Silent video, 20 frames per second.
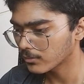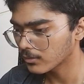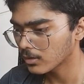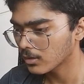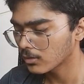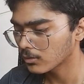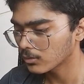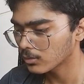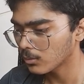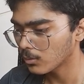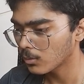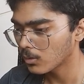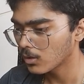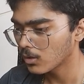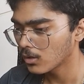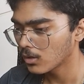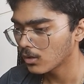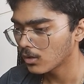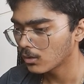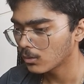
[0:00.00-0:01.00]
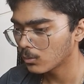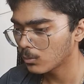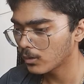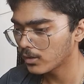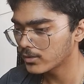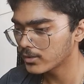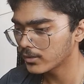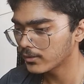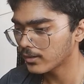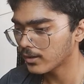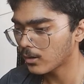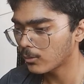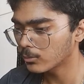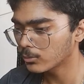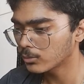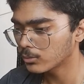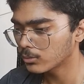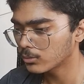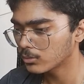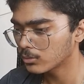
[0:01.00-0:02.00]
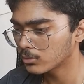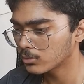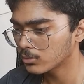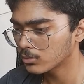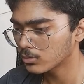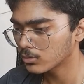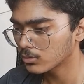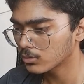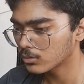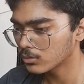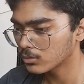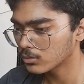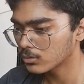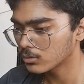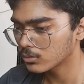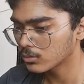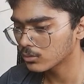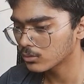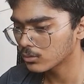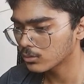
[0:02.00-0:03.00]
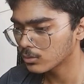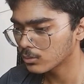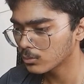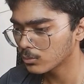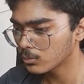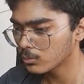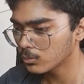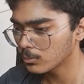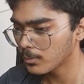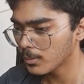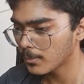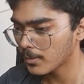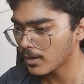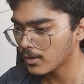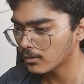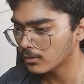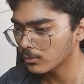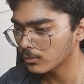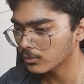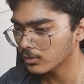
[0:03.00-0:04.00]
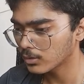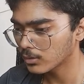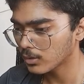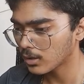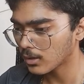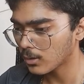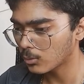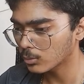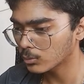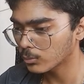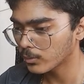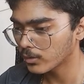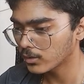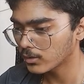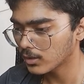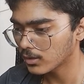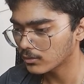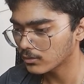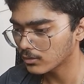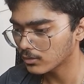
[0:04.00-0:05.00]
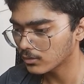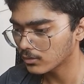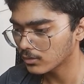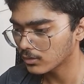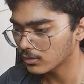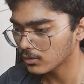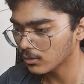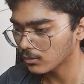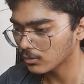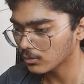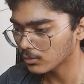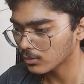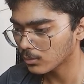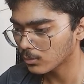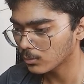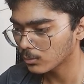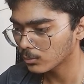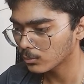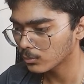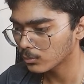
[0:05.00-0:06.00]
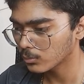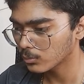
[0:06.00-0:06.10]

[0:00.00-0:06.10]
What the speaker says: So Google Sheets account 2, maybe I'll use this account 1. Let's just see how this goes.